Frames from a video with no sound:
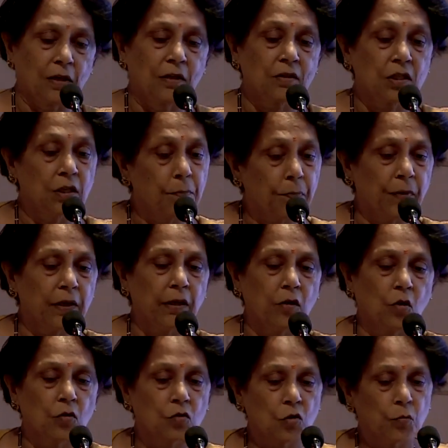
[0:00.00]
It's simple in
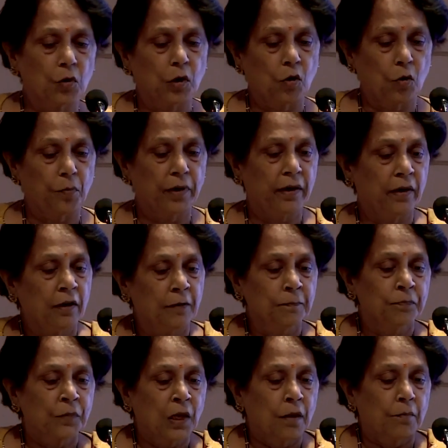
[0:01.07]
autosomal dominant,
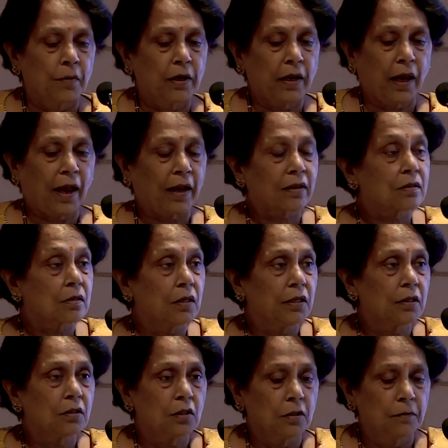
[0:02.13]
but
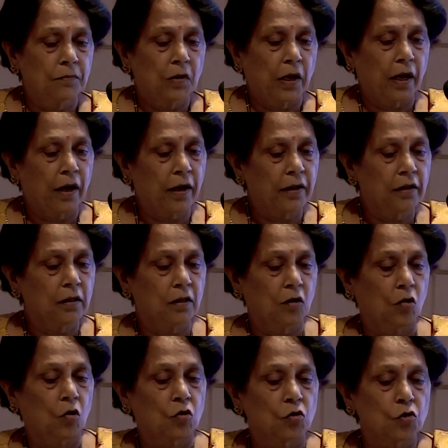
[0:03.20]
X-linked and
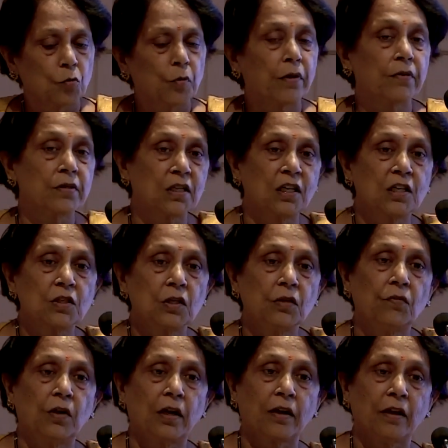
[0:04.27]
autosomal
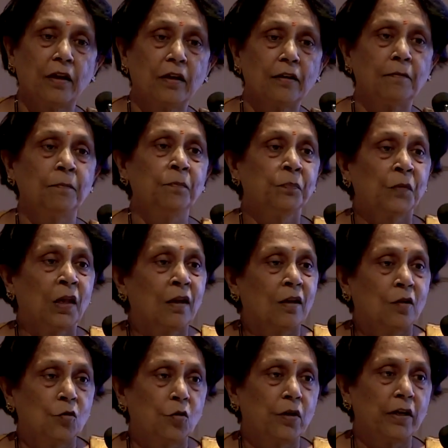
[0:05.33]
recessive, again
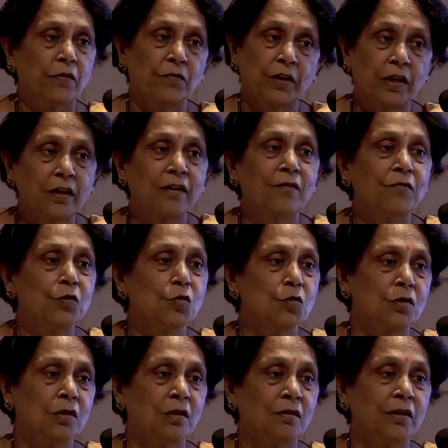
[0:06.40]
you get very
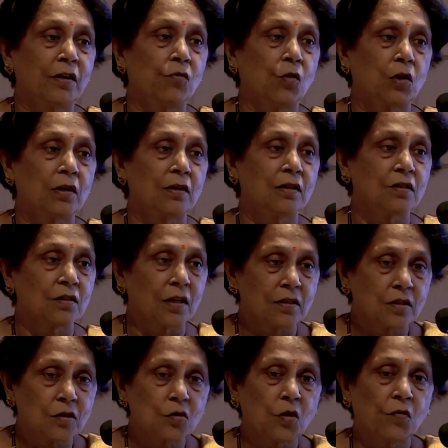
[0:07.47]
confused that what are the
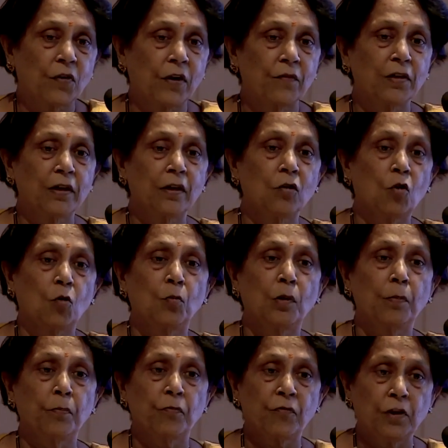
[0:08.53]
chances of having a normal
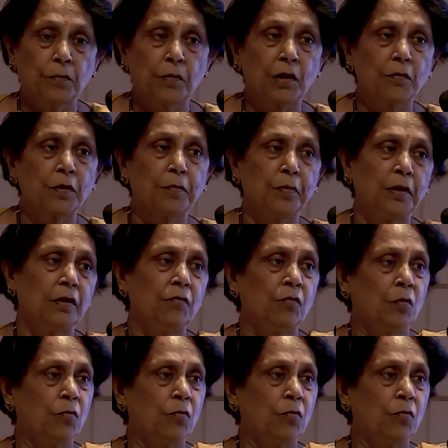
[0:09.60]
female baby,